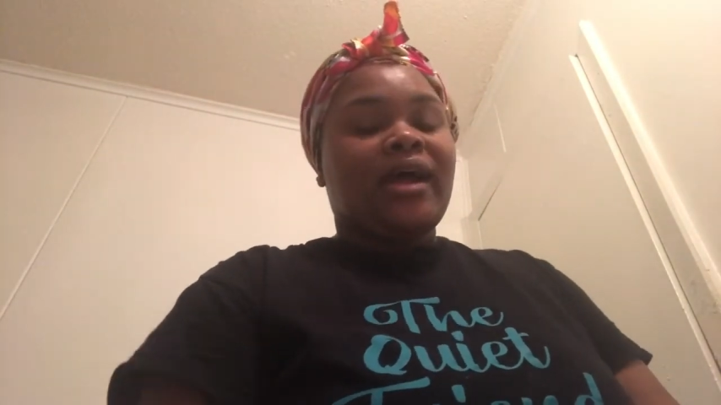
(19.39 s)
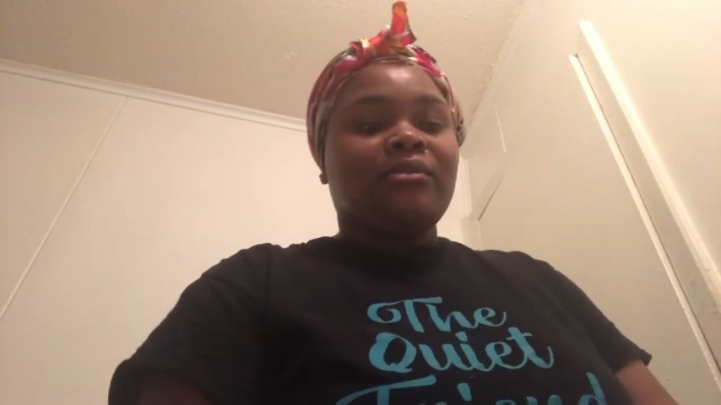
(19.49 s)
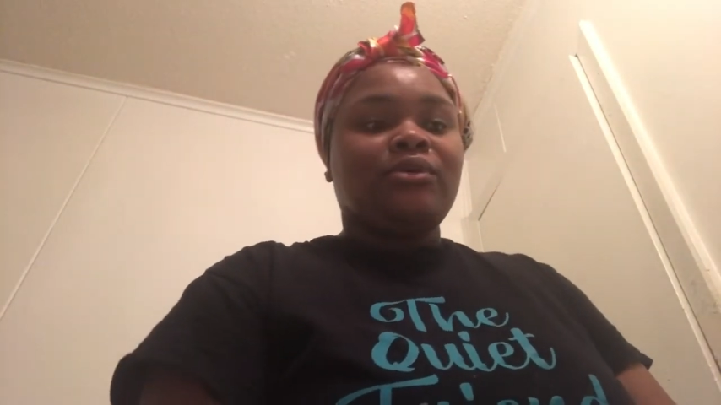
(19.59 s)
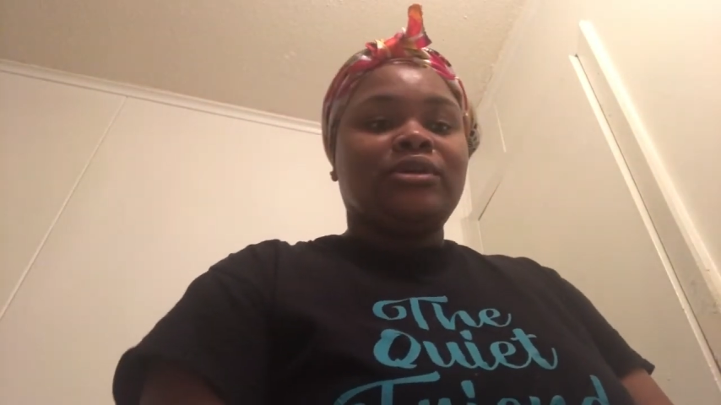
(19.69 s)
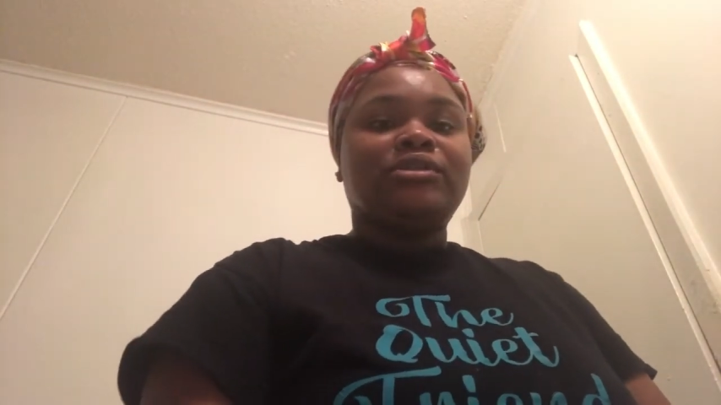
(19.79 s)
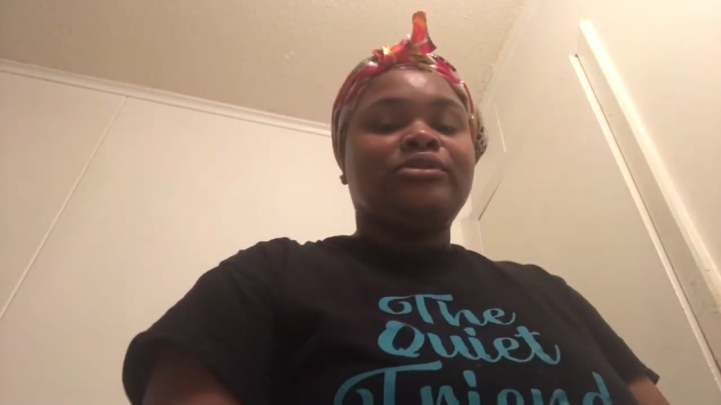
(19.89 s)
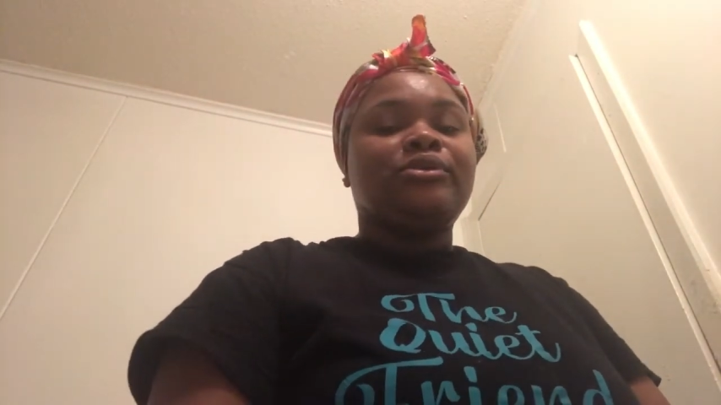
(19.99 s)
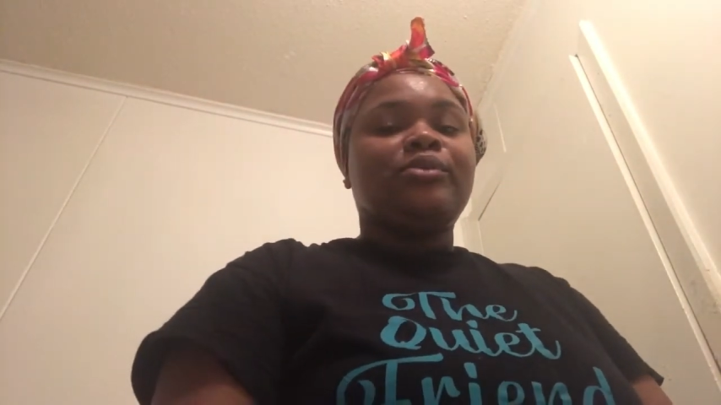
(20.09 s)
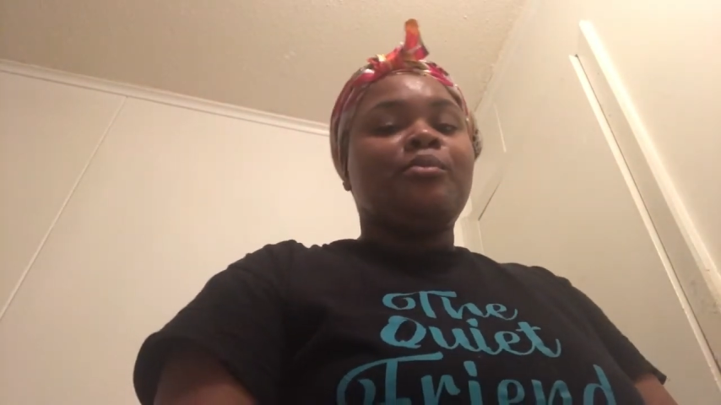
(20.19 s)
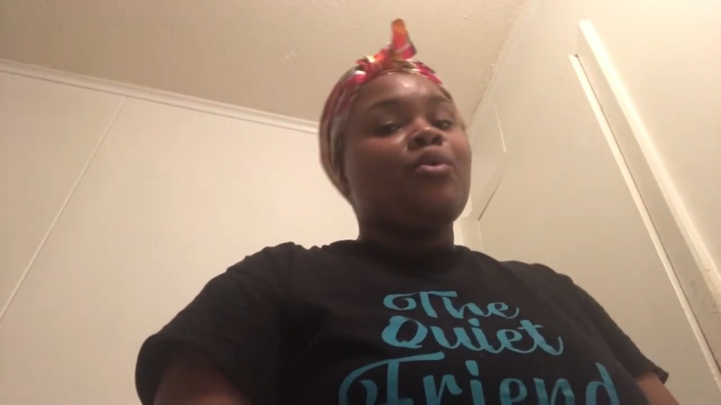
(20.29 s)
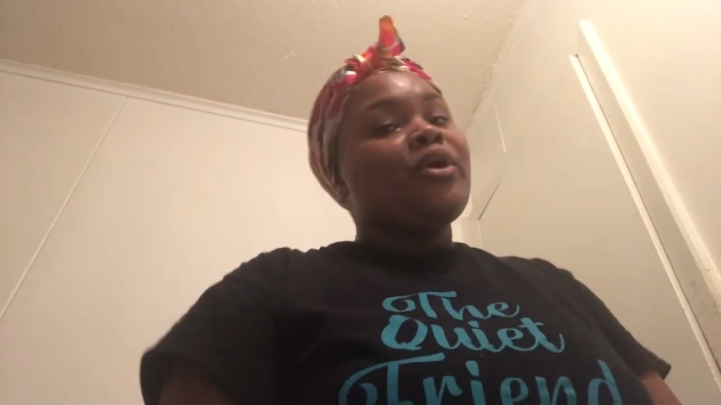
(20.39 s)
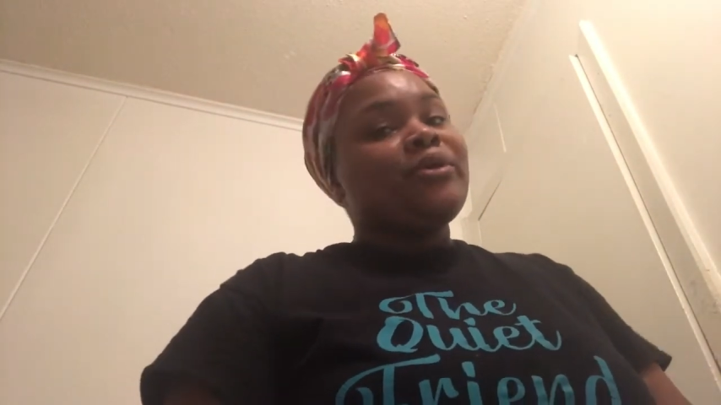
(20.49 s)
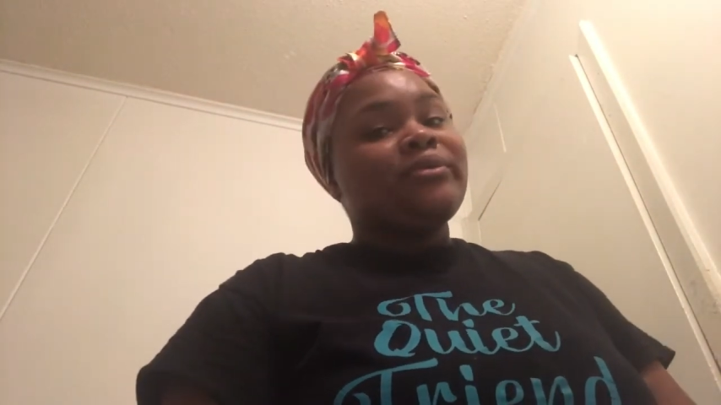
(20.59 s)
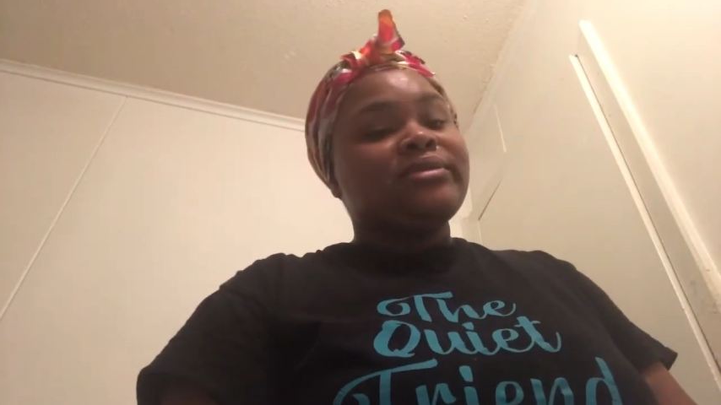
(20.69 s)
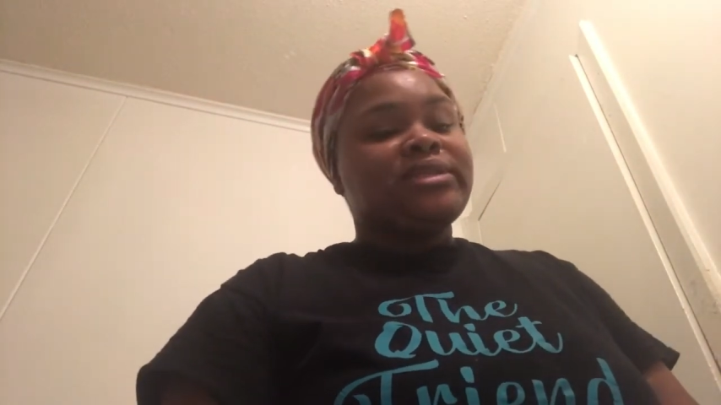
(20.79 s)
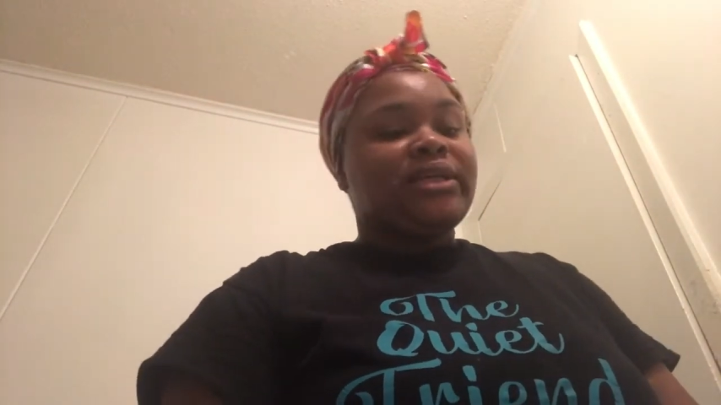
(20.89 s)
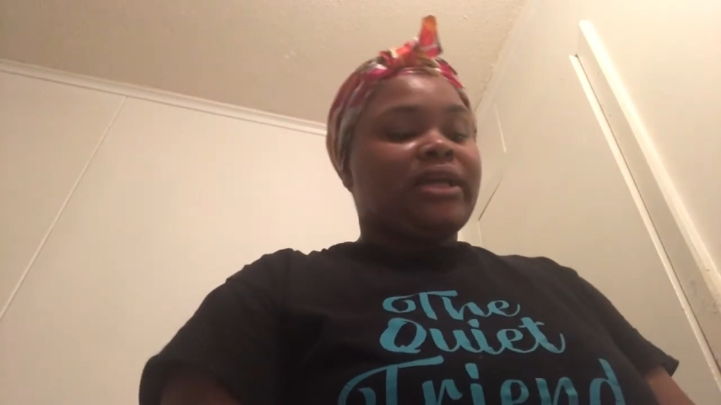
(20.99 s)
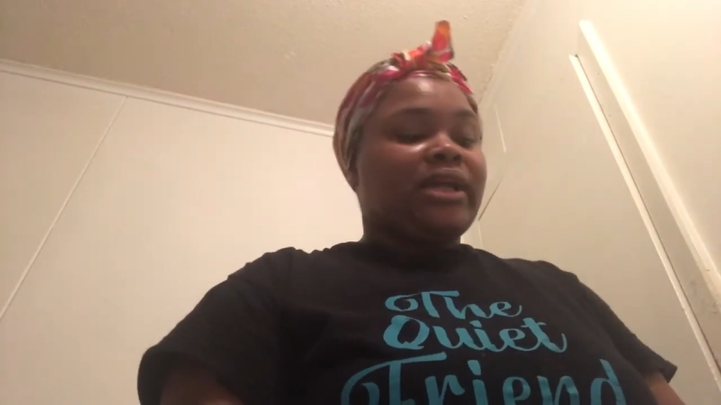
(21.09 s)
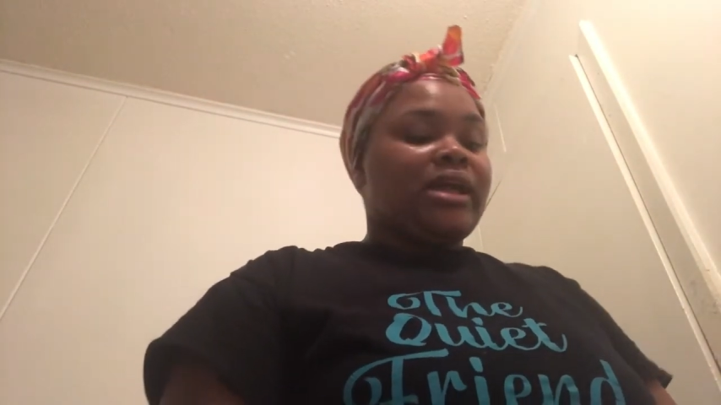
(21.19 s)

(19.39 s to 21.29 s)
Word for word: I'm going to do a morning routine.